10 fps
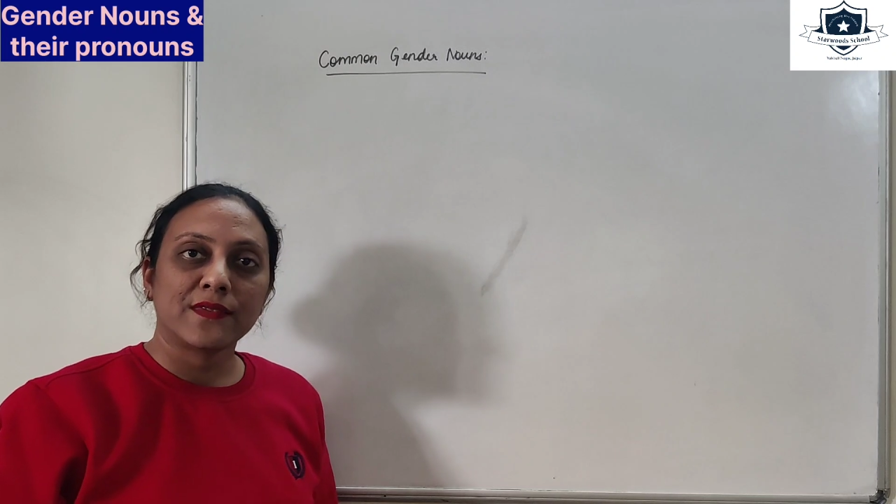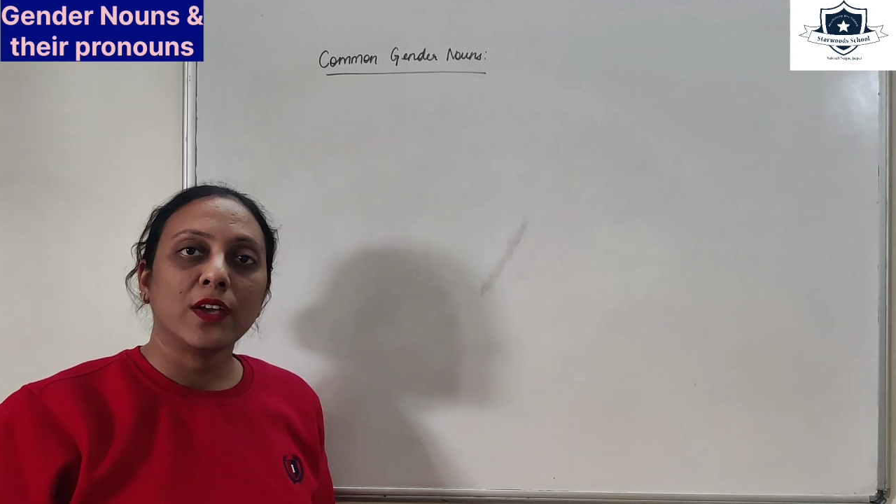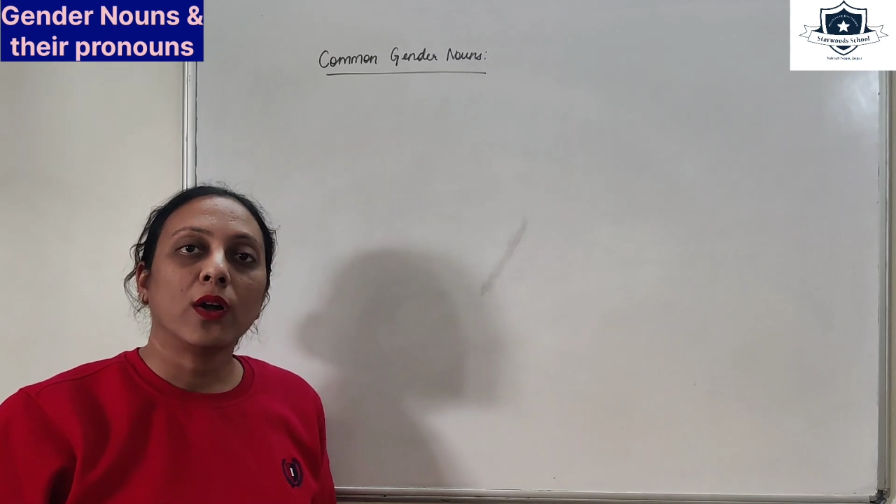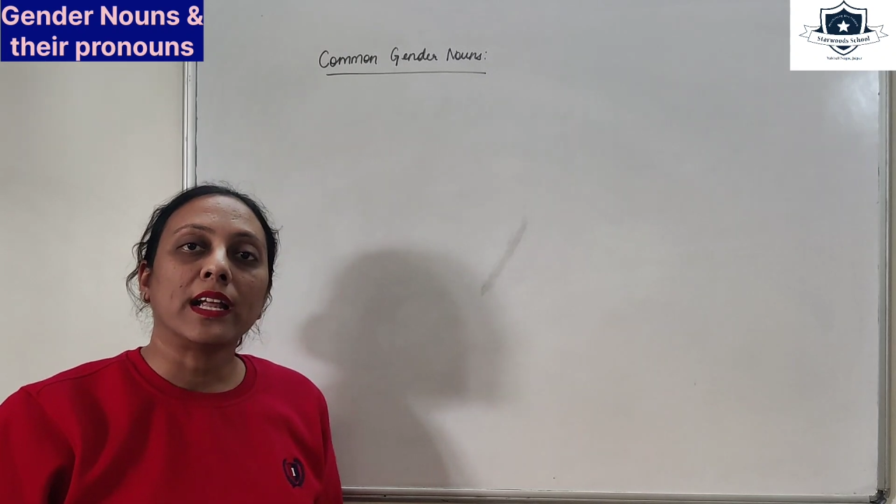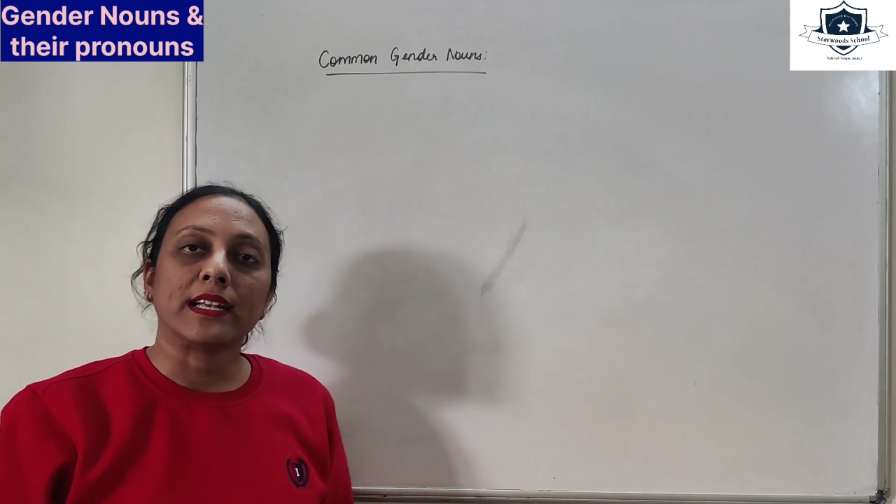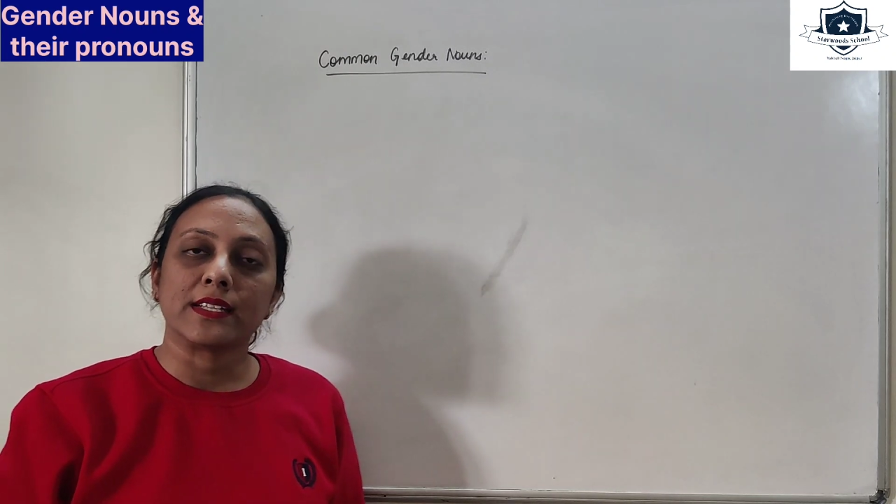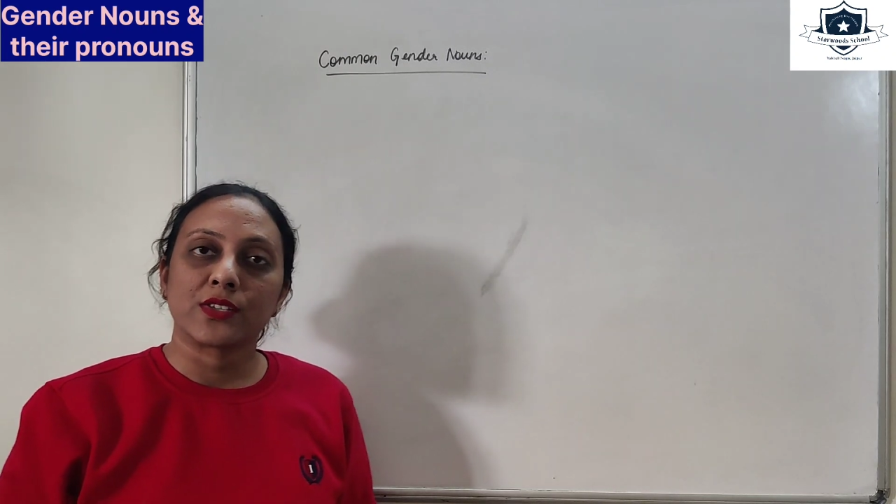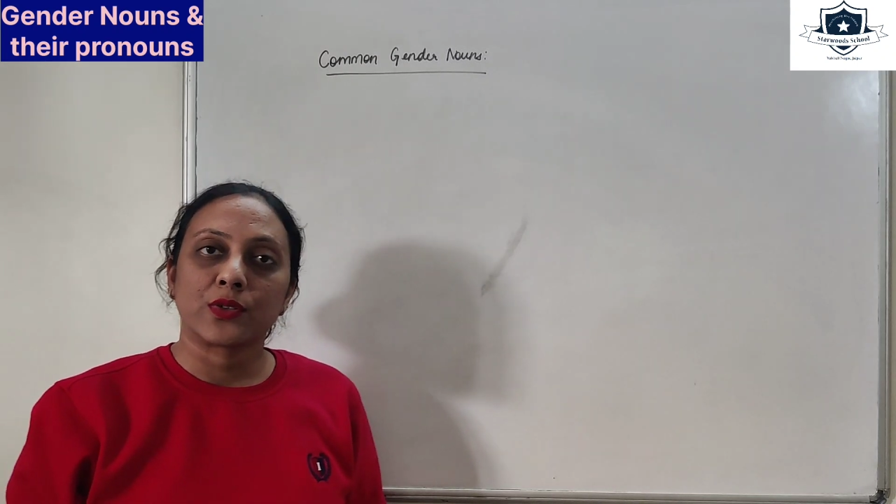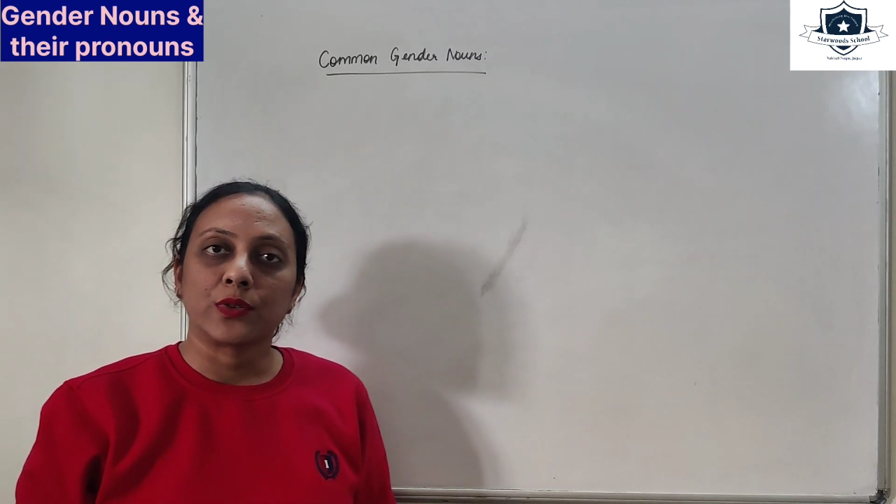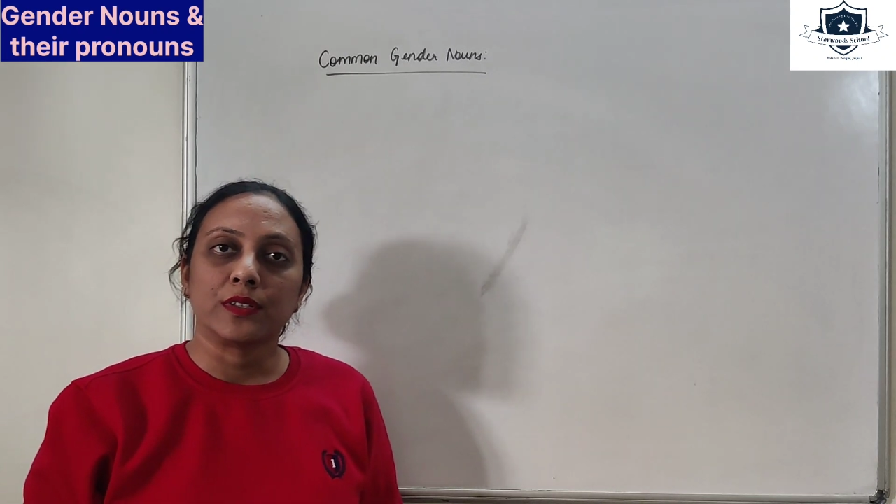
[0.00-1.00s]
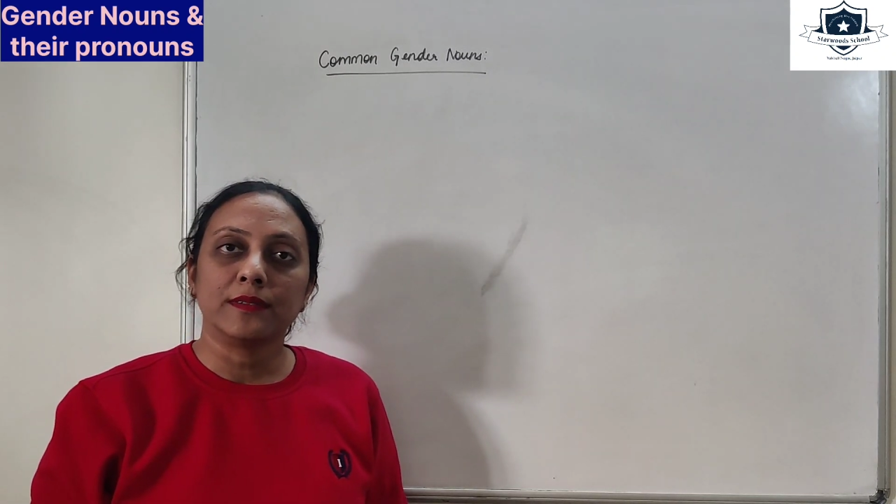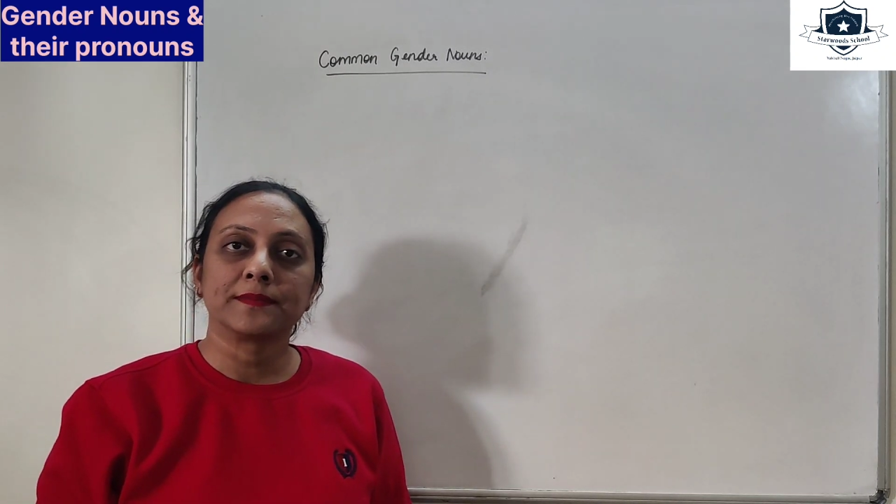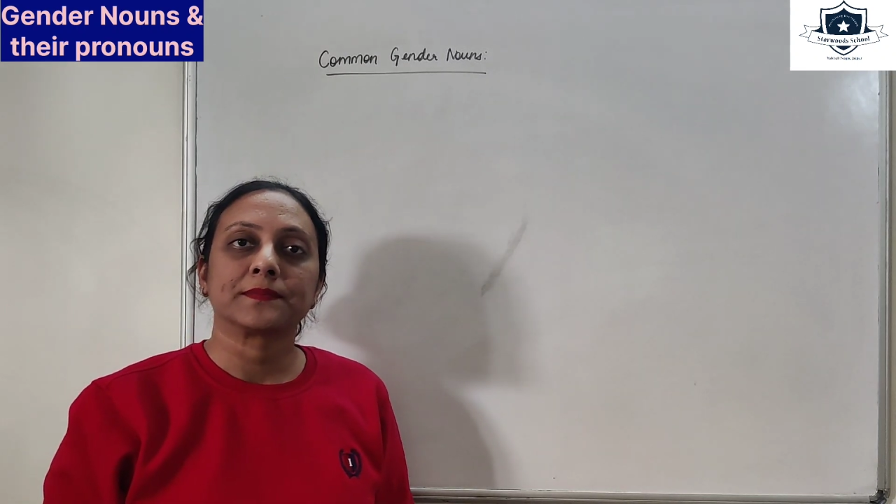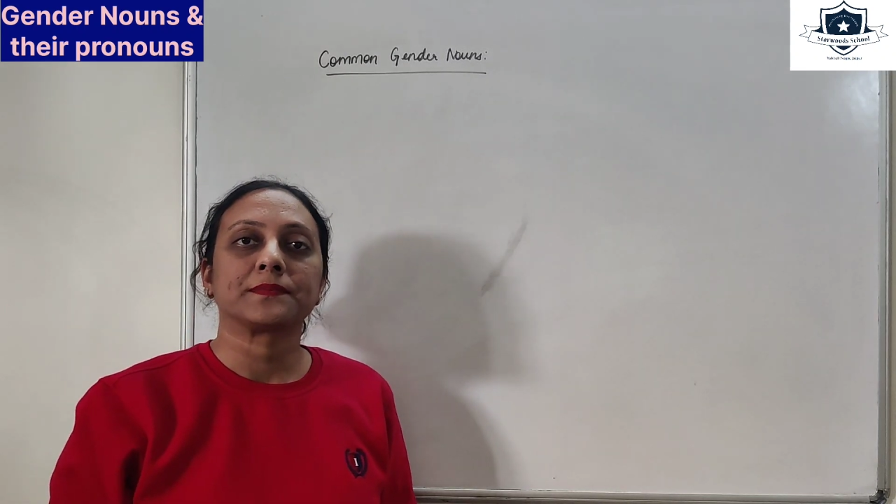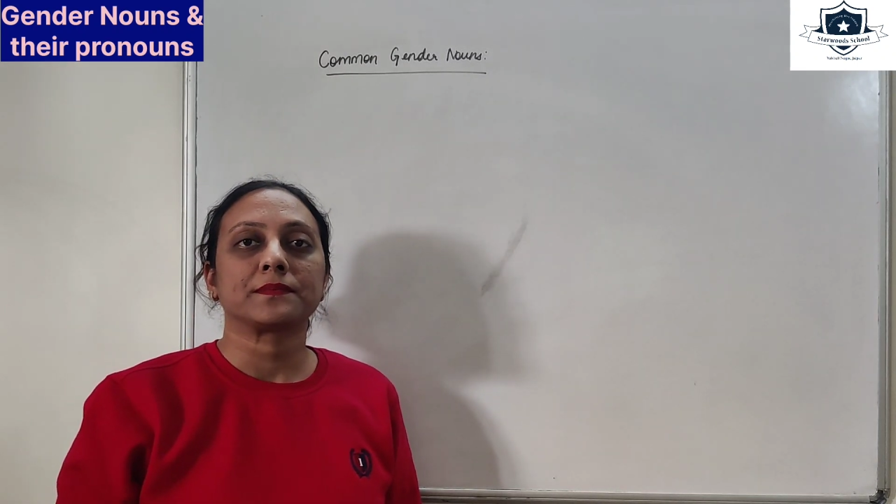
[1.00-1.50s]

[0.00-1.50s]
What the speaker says: we all understood